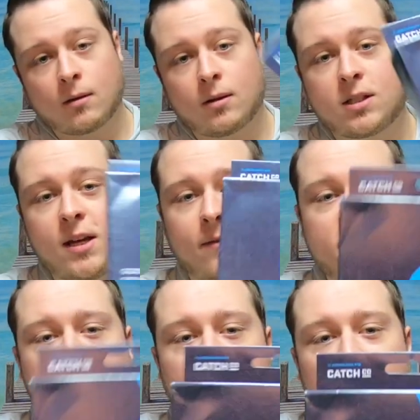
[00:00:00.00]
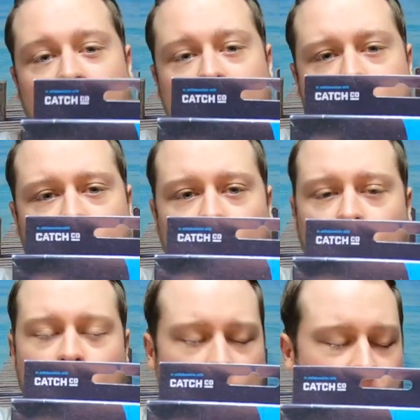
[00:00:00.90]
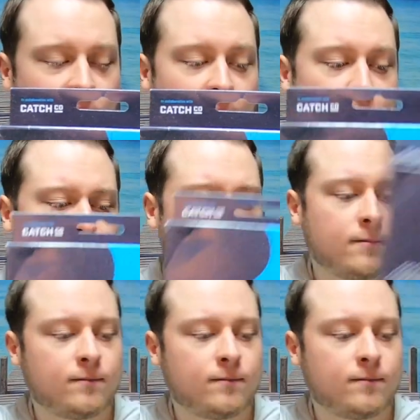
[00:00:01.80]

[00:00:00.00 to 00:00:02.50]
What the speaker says: 17 pound fluorocarbon line.